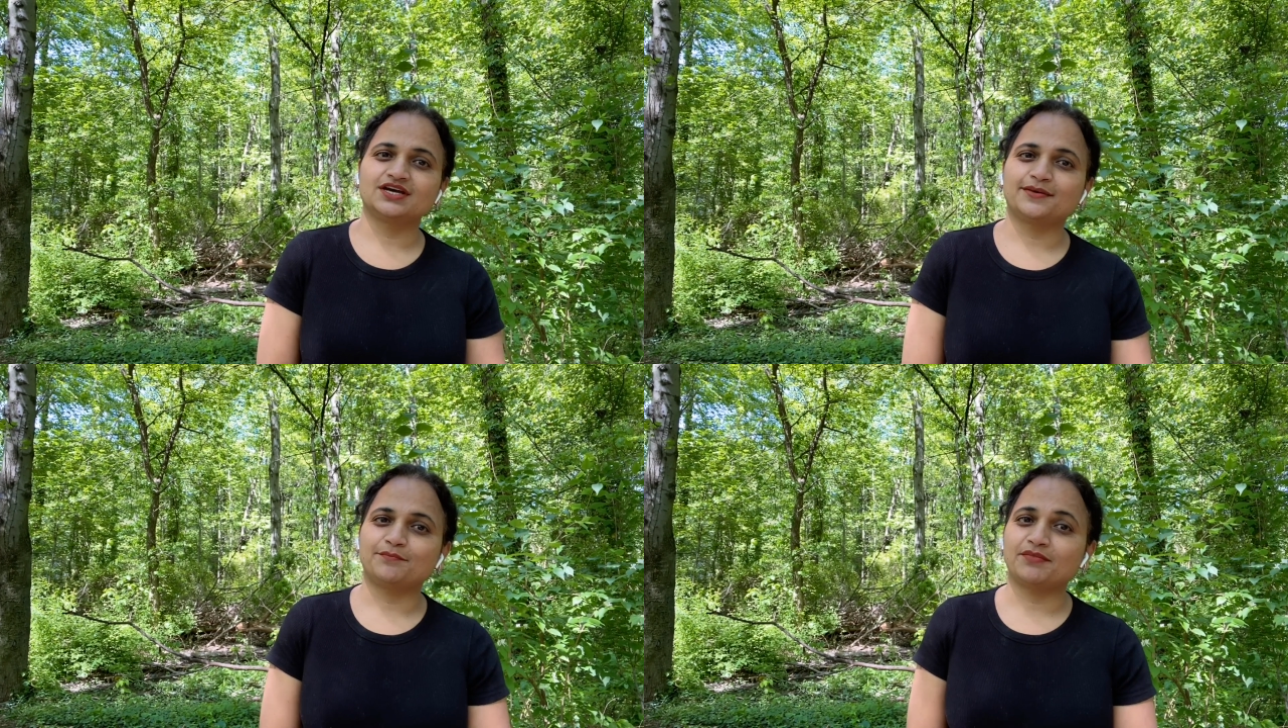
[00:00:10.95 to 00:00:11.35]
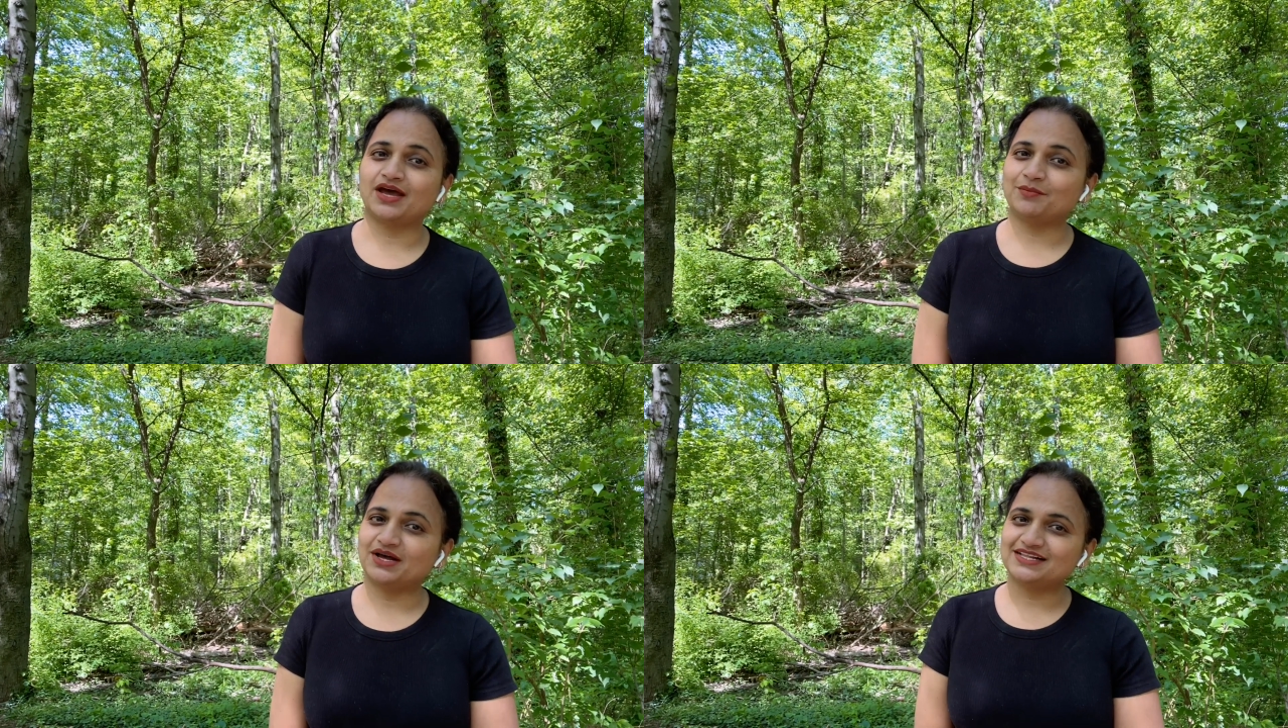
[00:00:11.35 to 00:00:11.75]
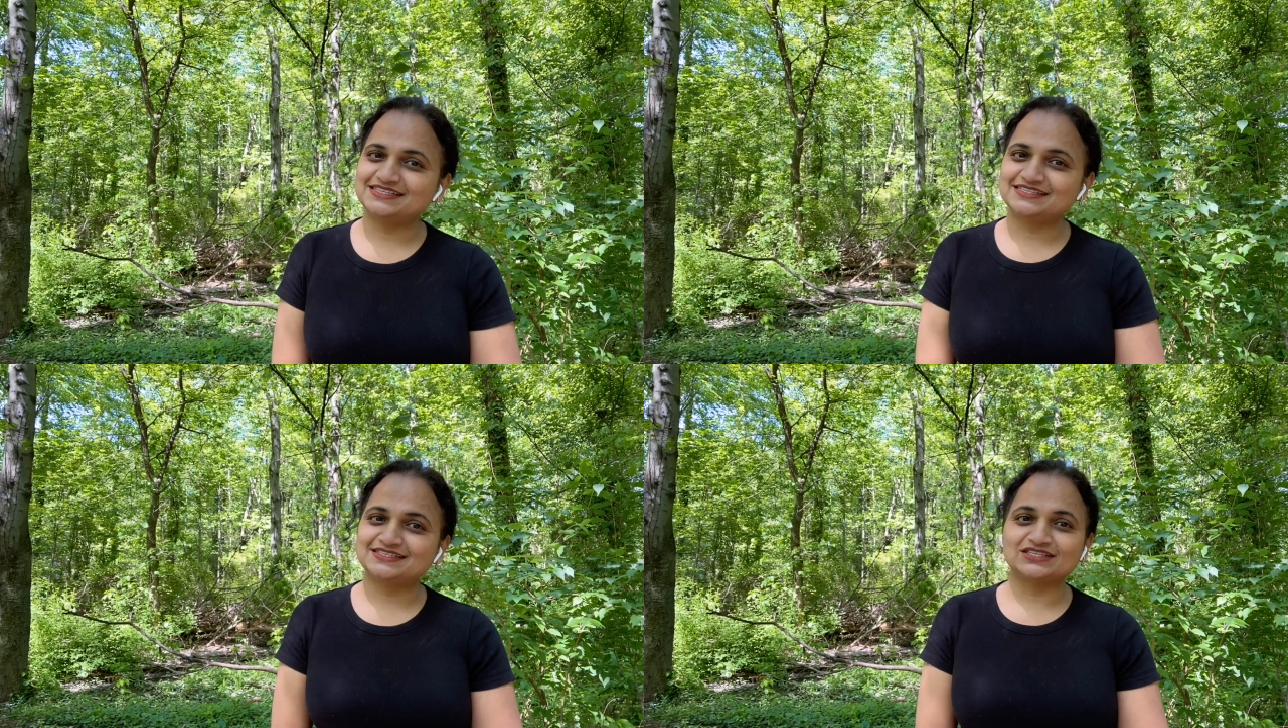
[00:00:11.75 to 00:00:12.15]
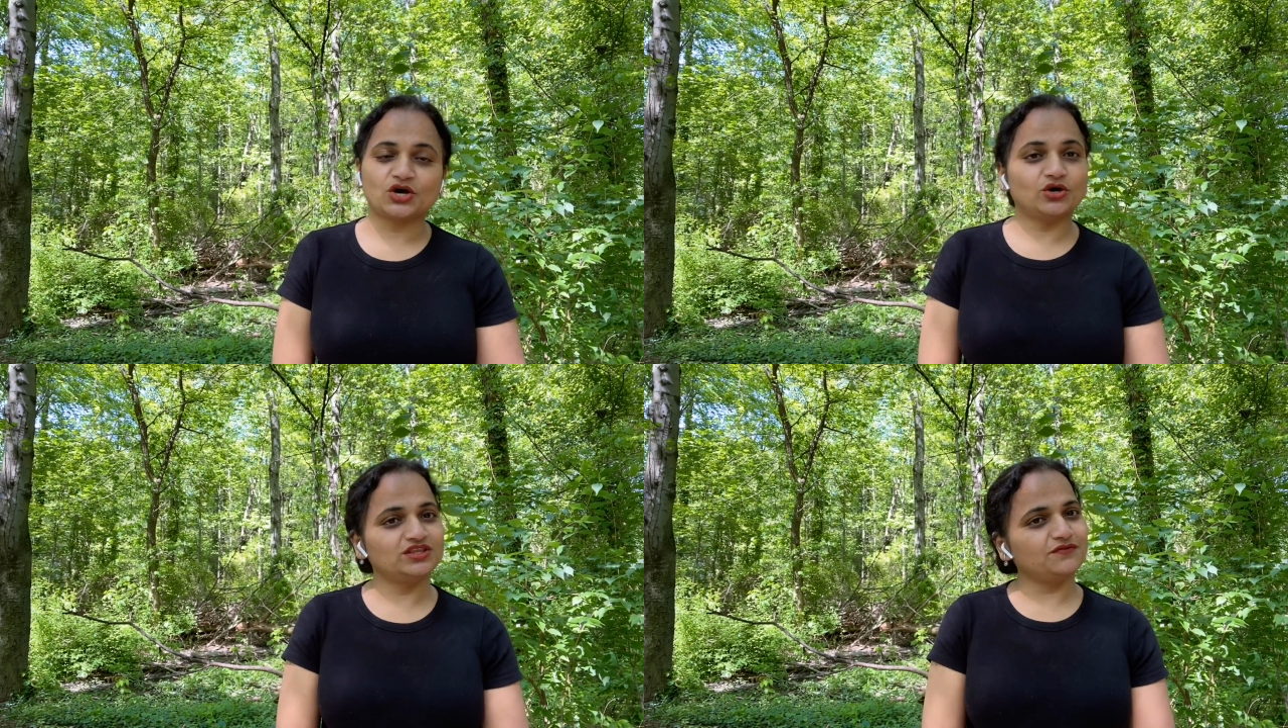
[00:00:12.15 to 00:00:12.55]
mammals
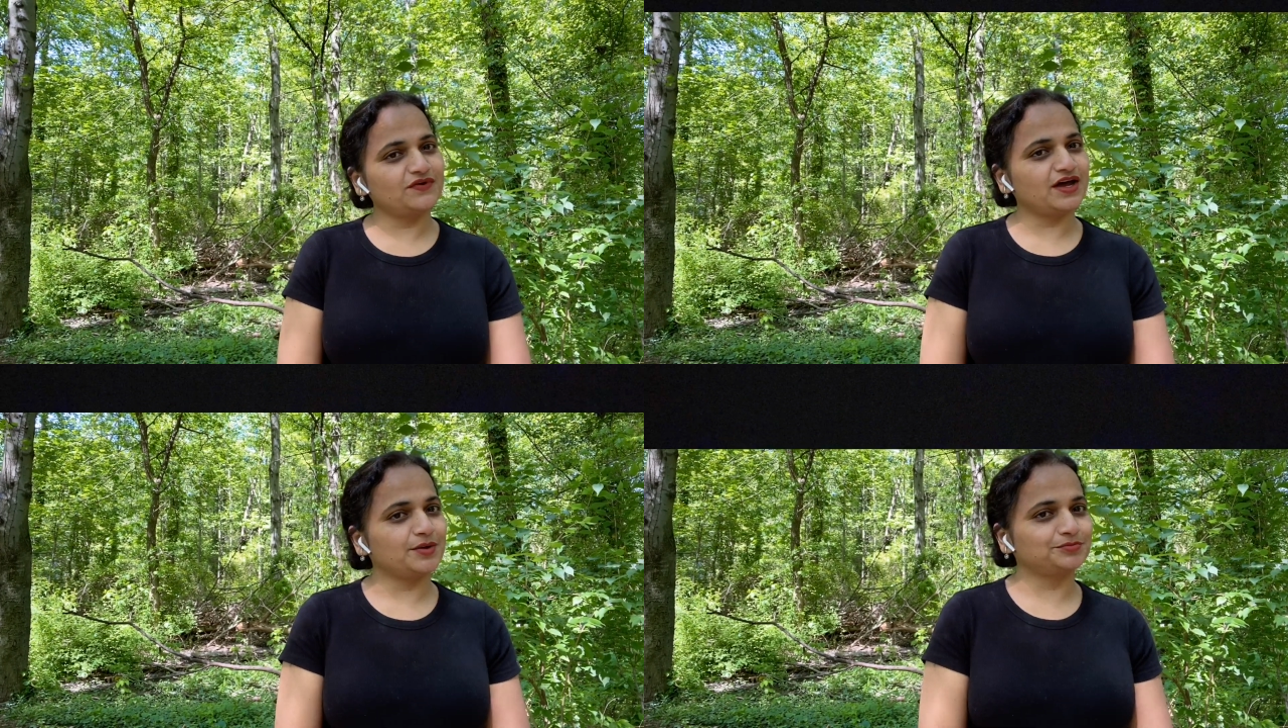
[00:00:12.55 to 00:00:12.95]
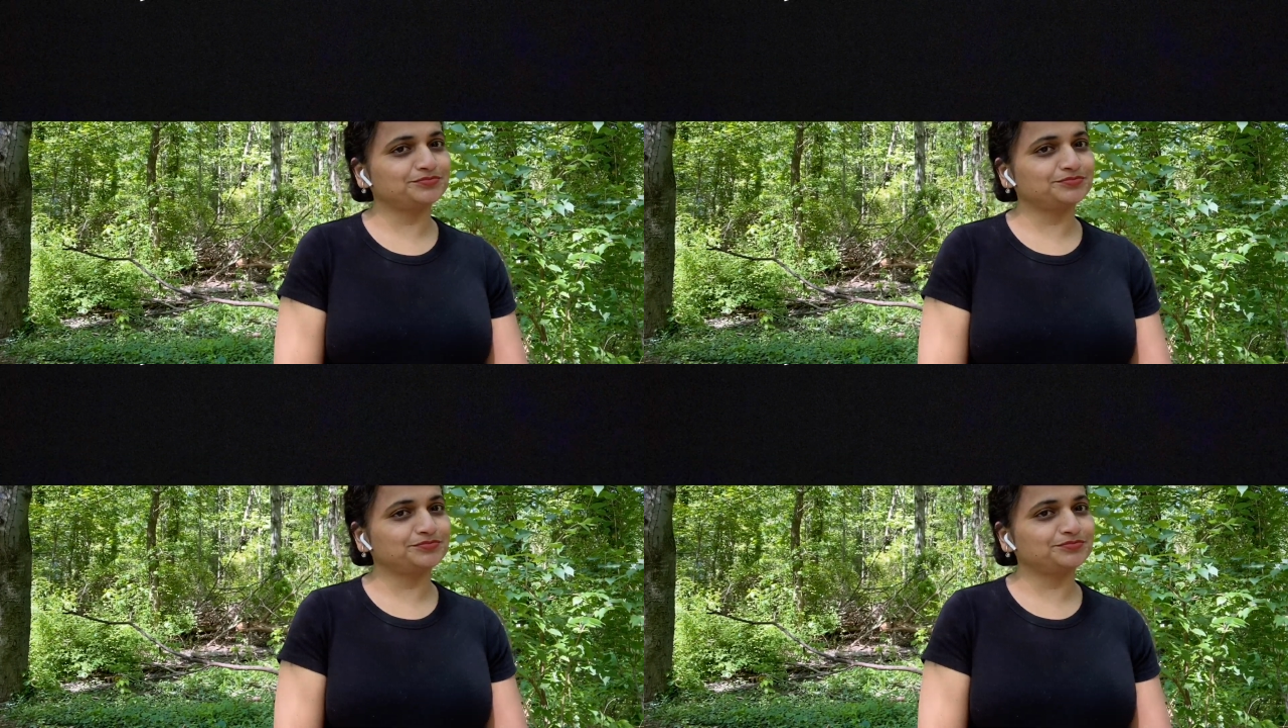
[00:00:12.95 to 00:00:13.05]
on the farm.